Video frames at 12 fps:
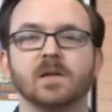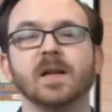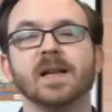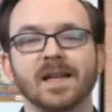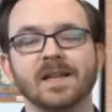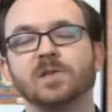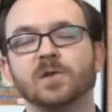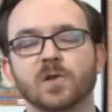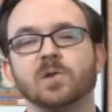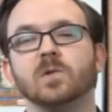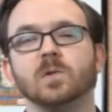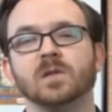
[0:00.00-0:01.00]
get
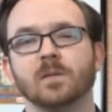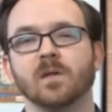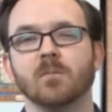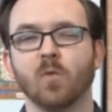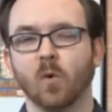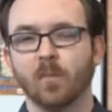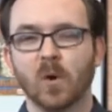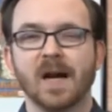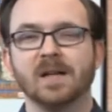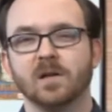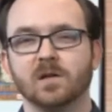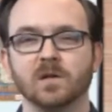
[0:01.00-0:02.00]
into some of the more
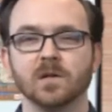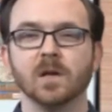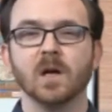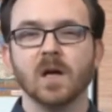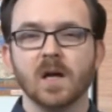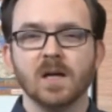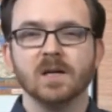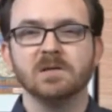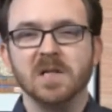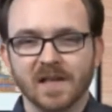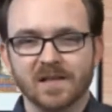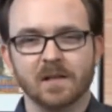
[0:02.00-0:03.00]
practical
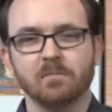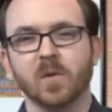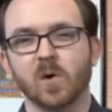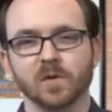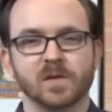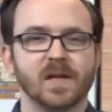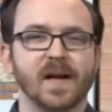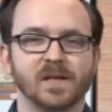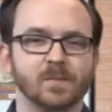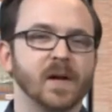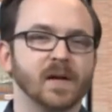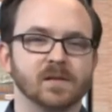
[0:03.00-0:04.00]
nuts and bolts
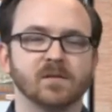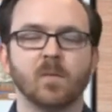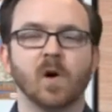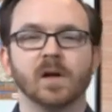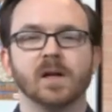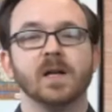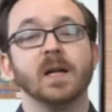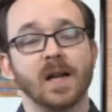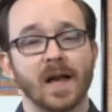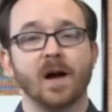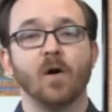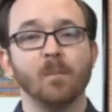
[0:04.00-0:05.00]
aspects of marketing and
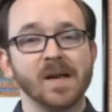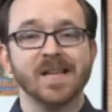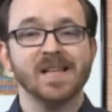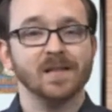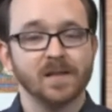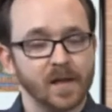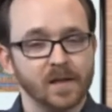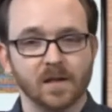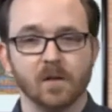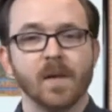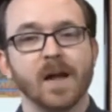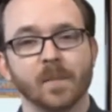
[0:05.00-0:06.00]
how Mickey's 10
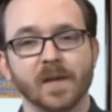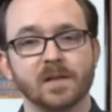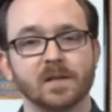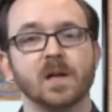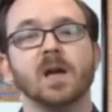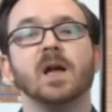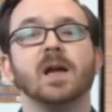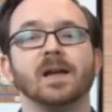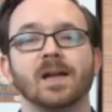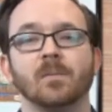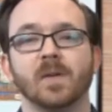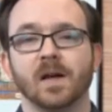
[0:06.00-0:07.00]
Commandments
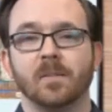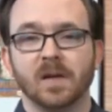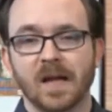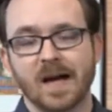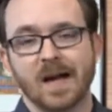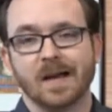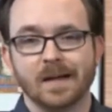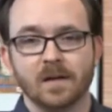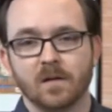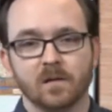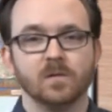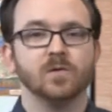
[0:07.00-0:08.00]
can be applied
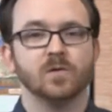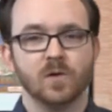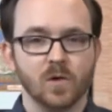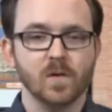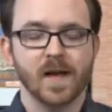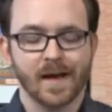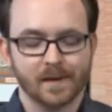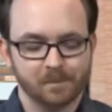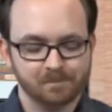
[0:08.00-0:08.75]
to that.